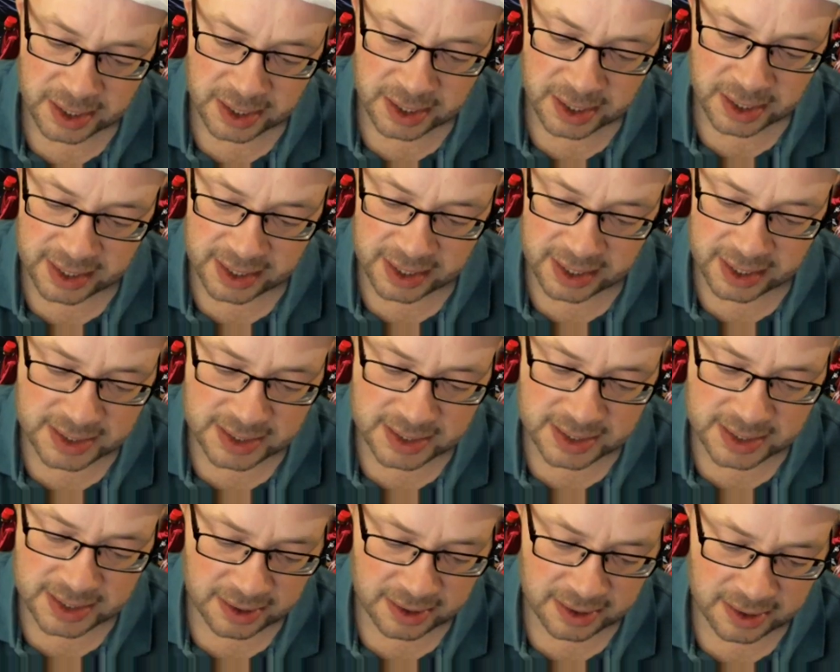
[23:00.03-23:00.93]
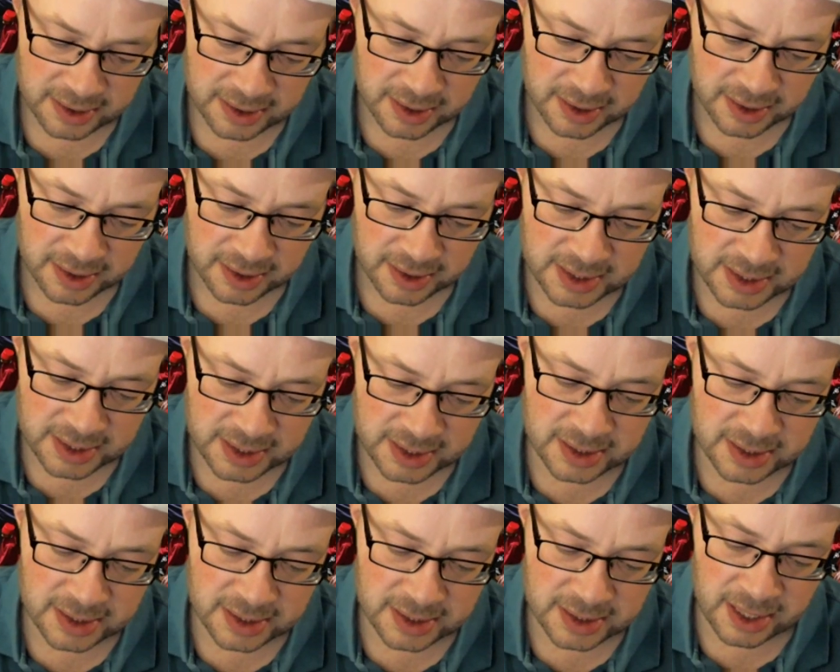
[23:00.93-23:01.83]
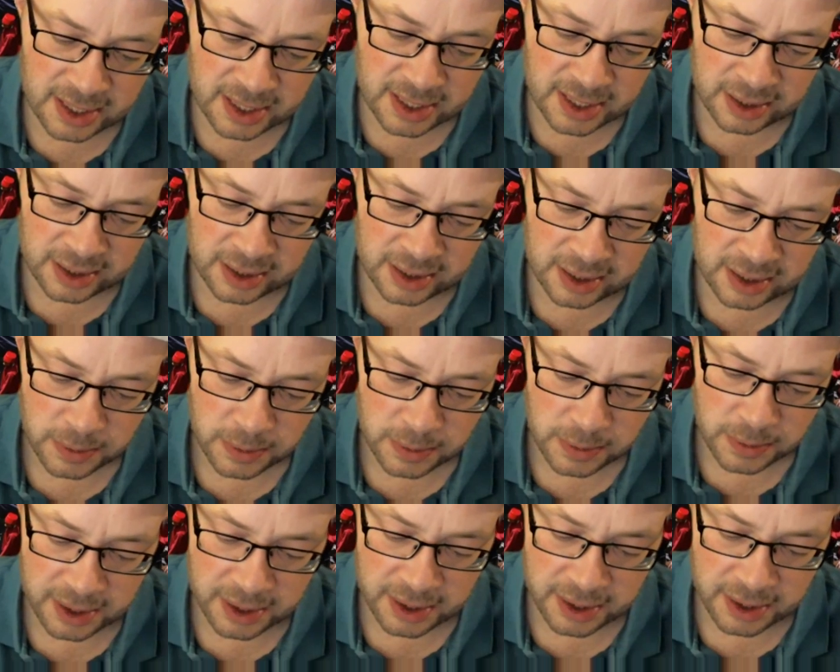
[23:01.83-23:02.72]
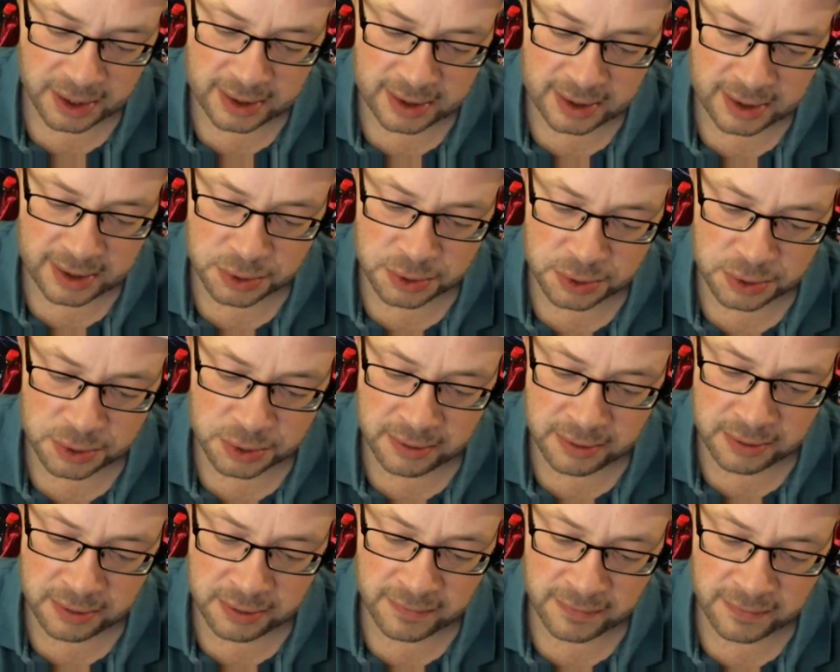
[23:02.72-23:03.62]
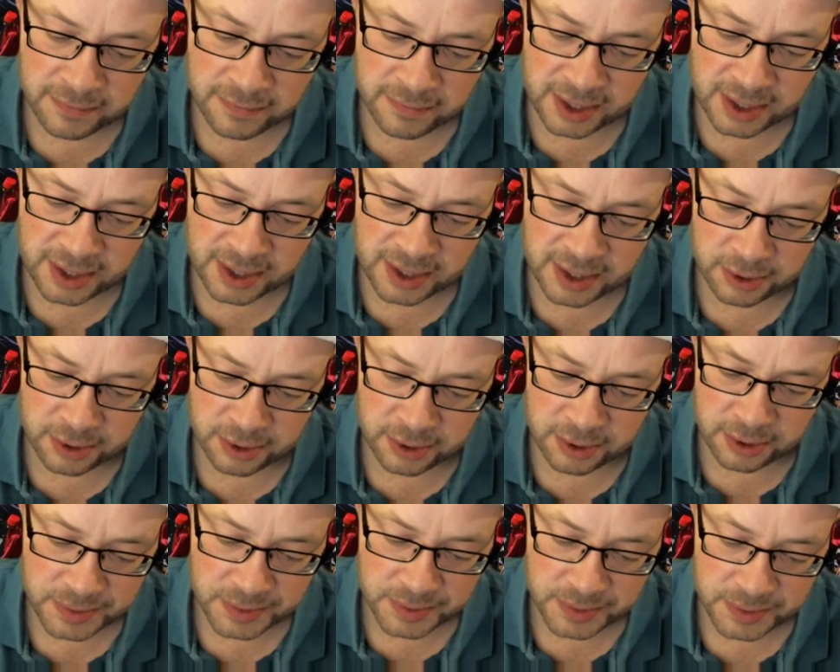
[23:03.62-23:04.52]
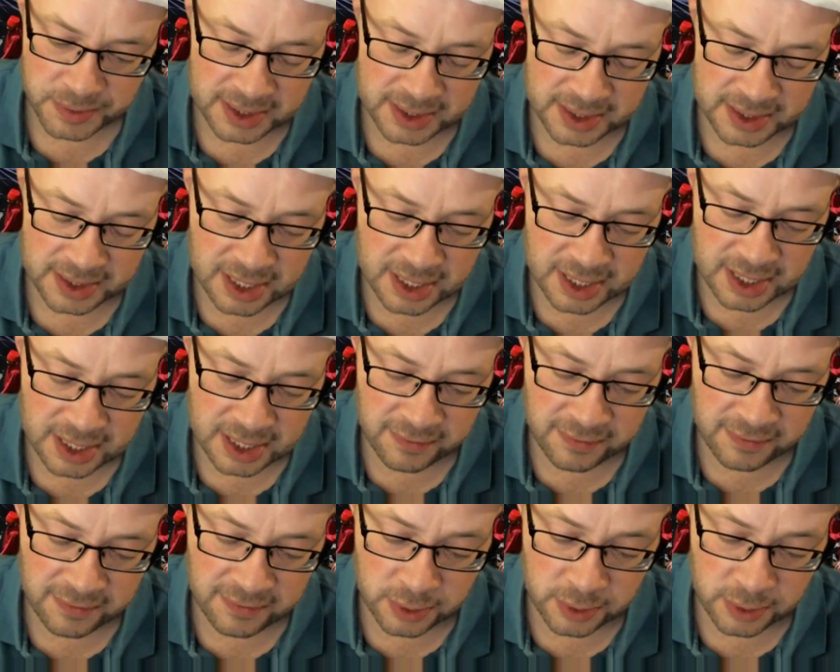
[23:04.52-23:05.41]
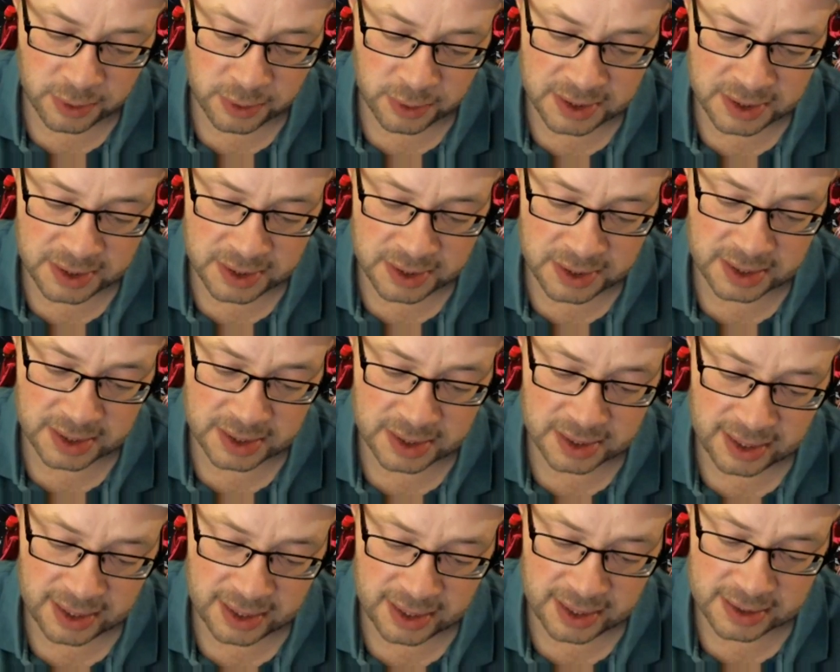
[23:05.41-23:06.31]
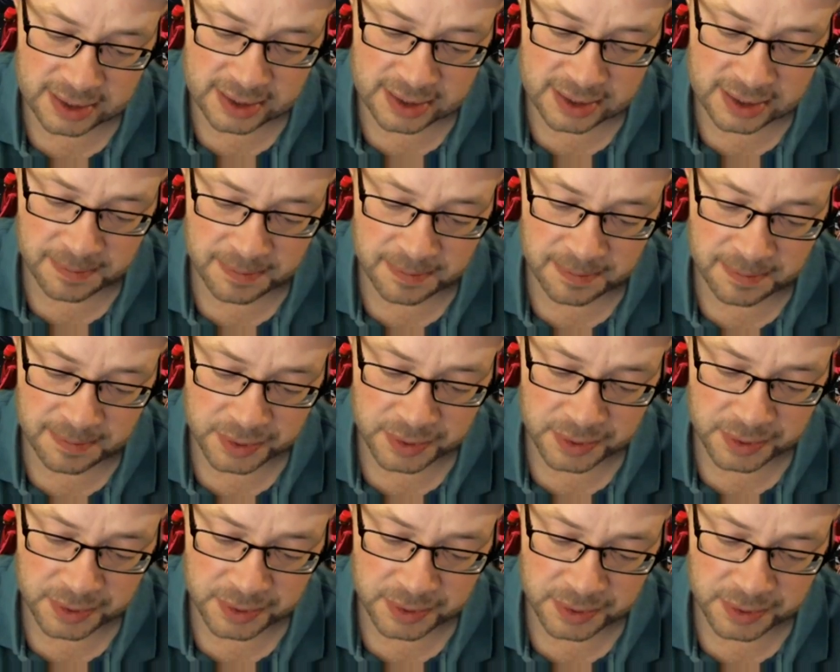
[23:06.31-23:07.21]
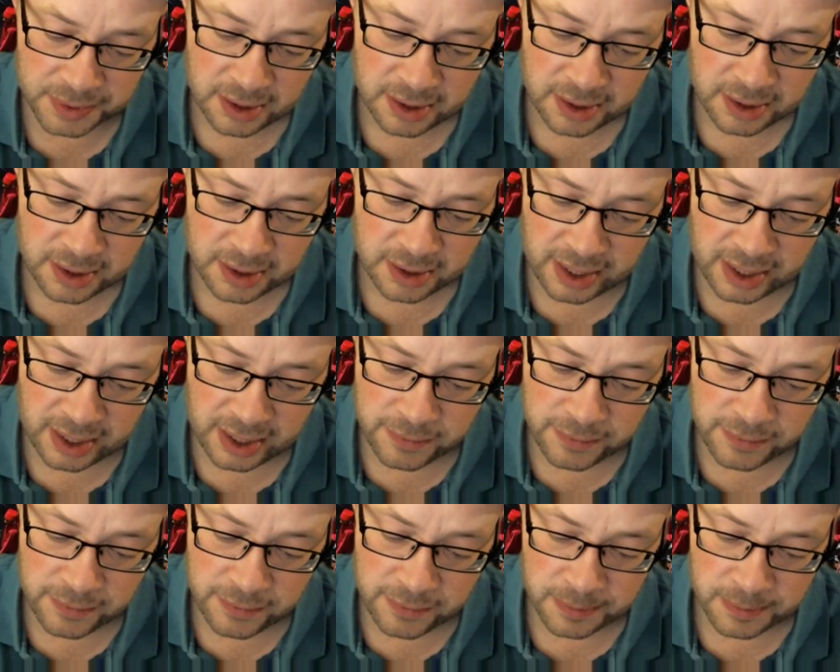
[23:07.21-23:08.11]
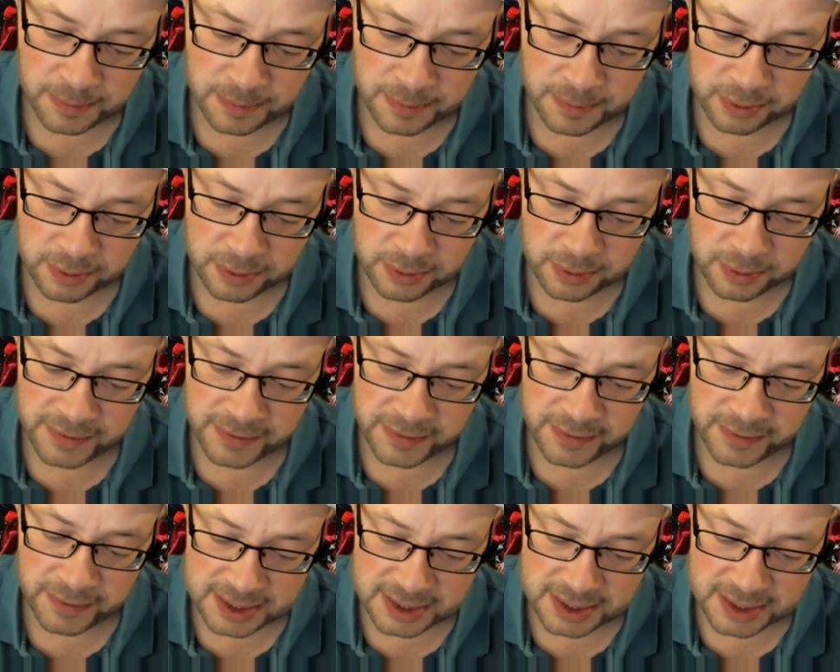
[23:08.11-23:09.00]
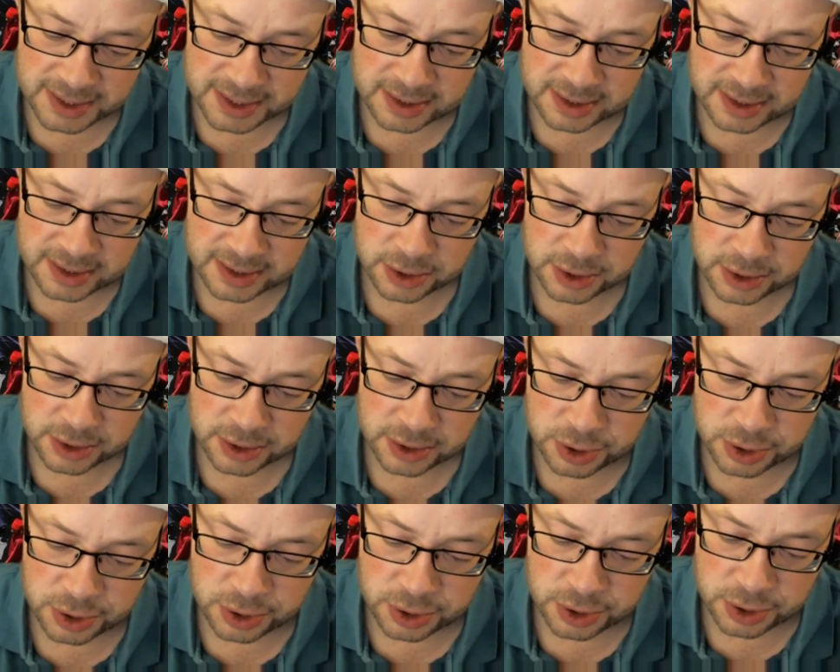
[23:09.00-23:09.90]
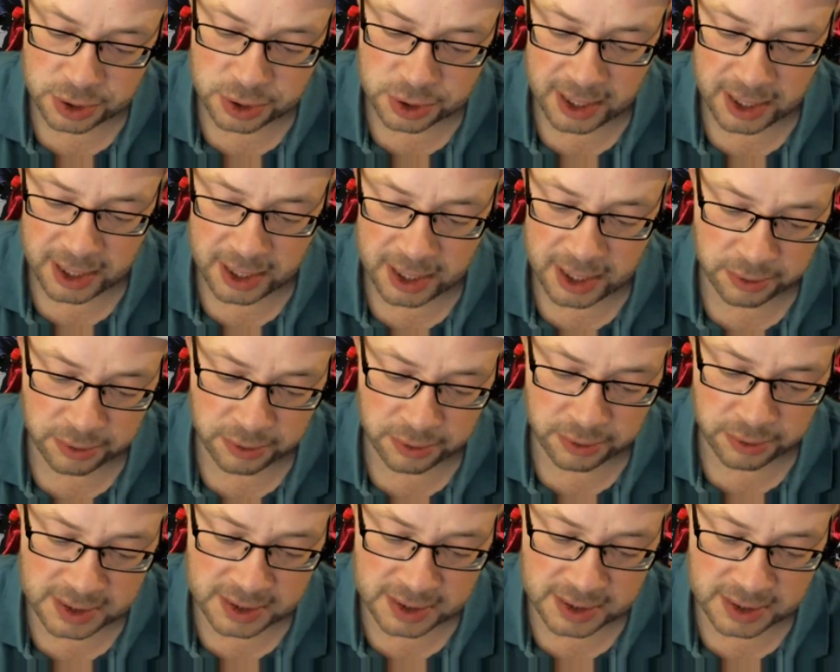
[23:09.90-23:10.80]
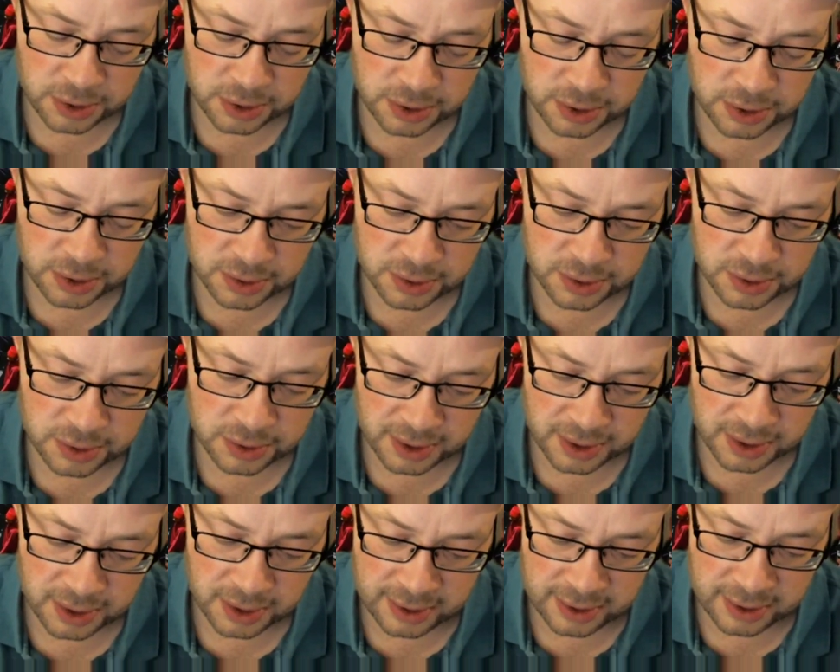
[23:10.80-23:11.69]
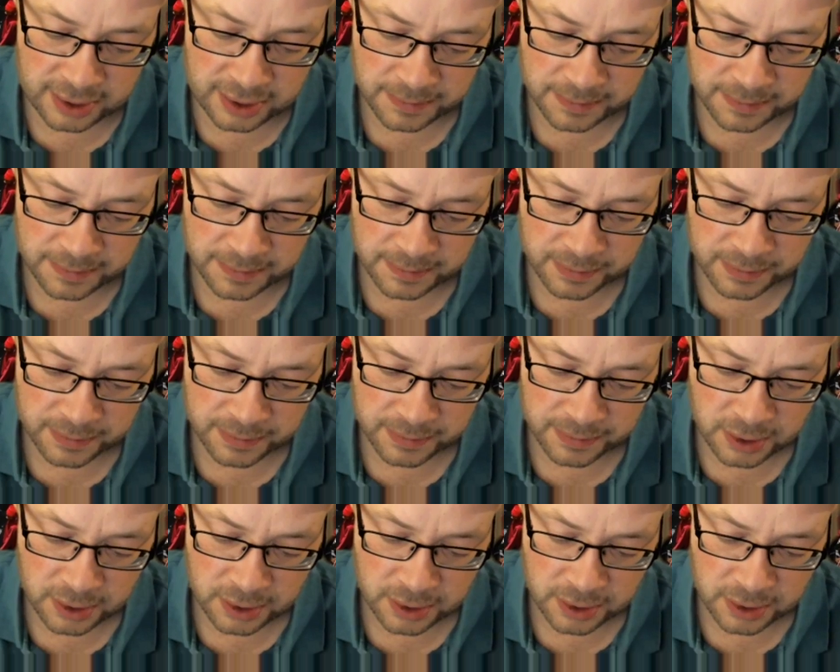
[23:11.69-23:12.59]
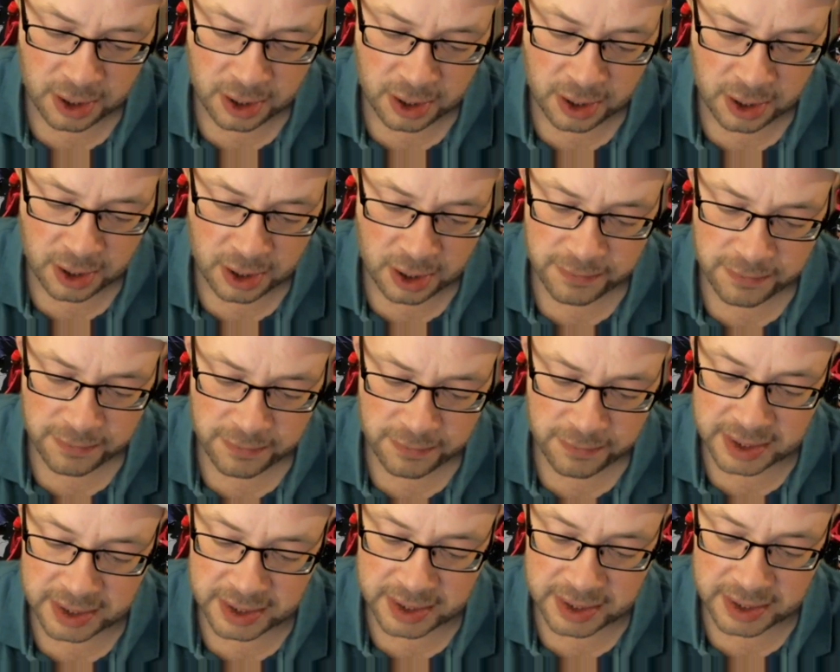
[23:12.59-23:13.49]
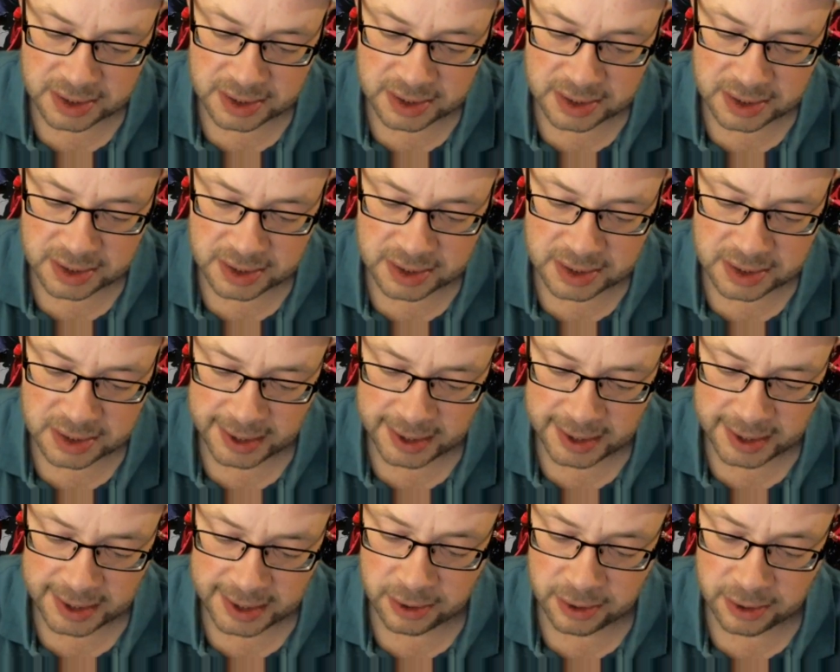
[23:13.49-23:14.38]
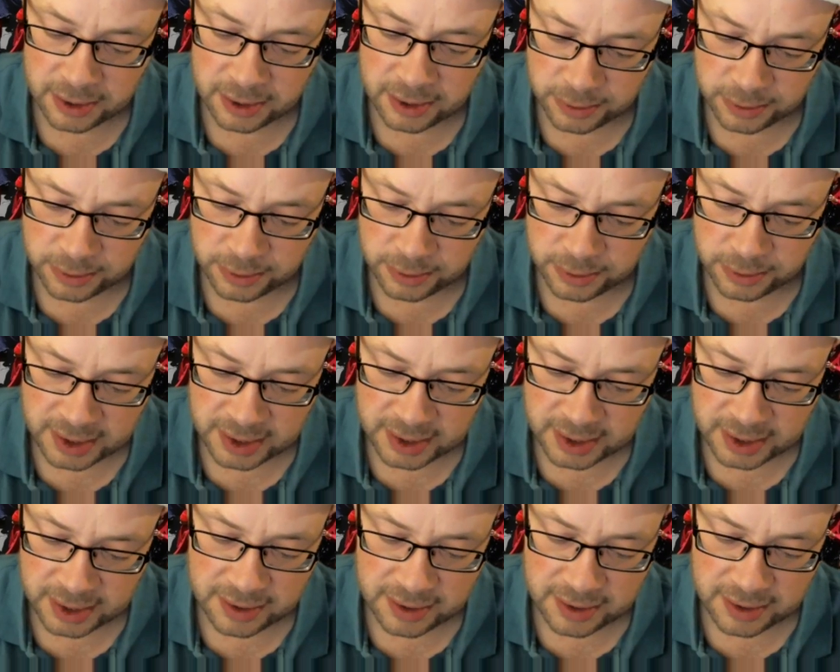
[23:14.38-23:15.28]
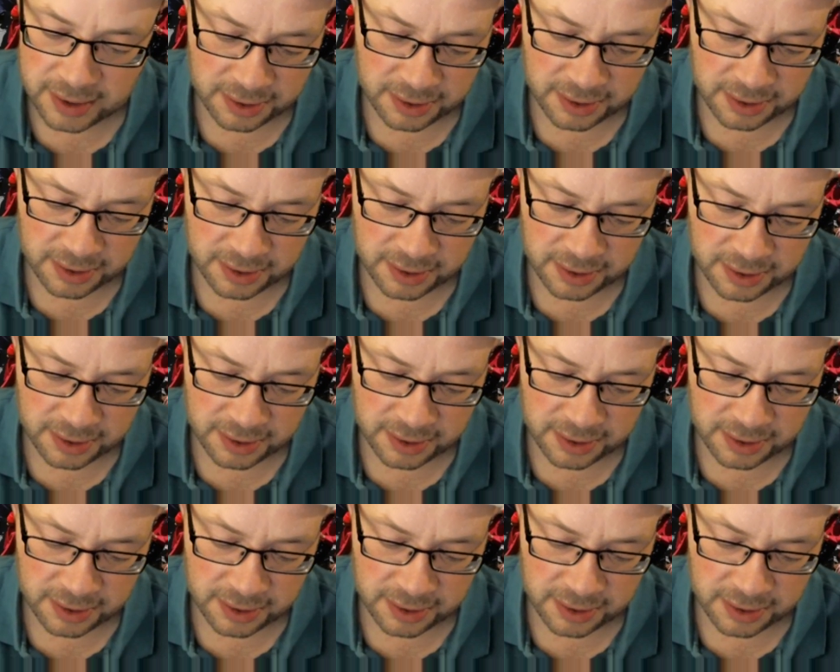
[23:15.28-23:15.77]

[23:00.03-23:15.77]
said, this is the day when Allah drowned Pharaoh and saved Moses alayhi. Therefore, we fast it to show our gratitude to Allah. From this, we can conclude that thanks are